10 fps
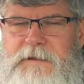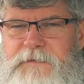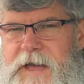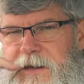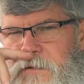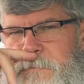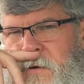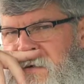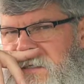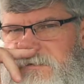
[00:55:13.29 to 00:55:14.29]
if I had no
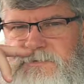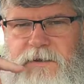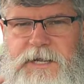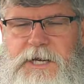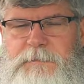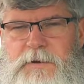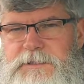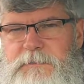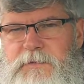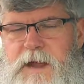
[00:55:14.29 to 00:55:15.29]
opponents, I was running
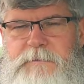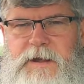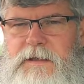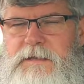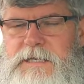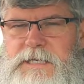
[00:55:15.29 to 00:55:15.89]
unopposed in the primary,